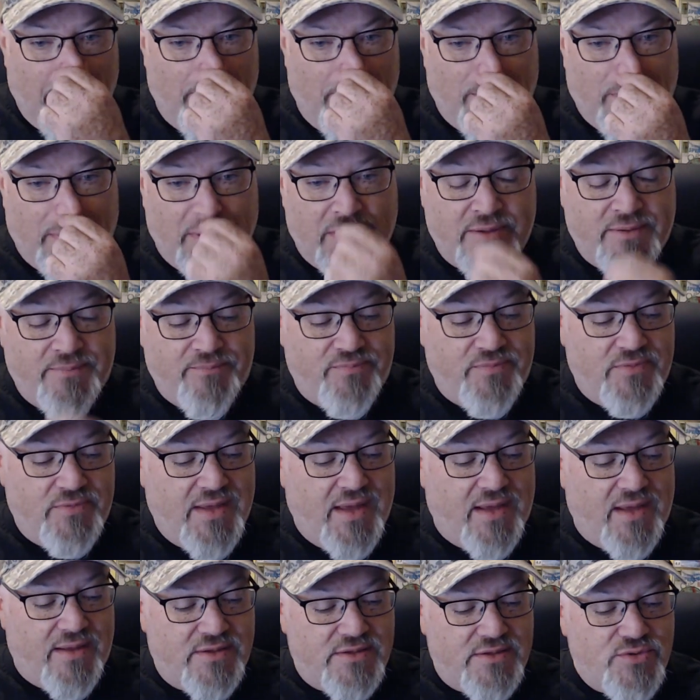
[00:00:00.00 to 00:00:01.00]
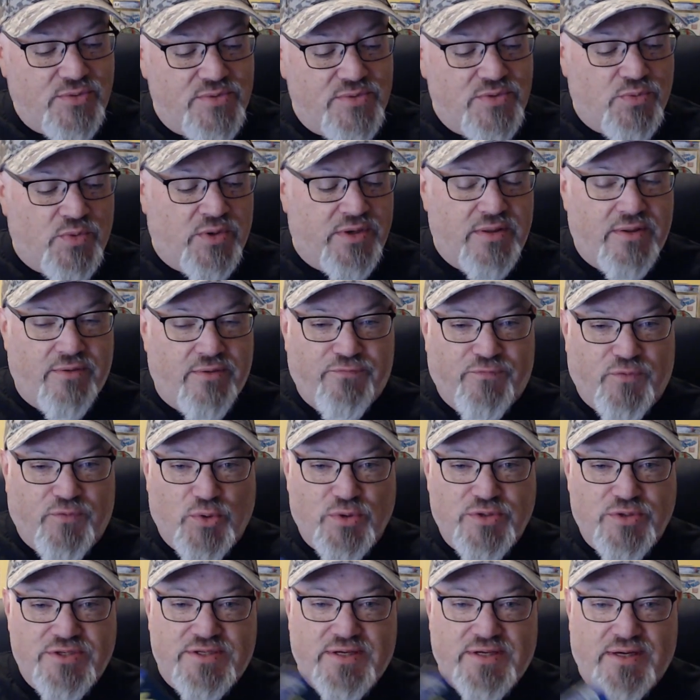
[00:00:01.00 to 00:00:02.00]
But yeah, this was one of the
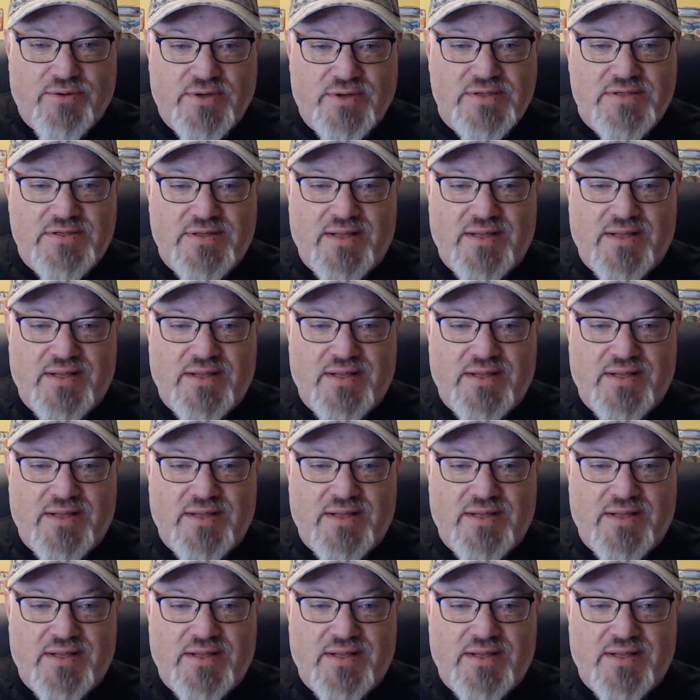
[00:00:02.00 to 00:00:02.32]
first series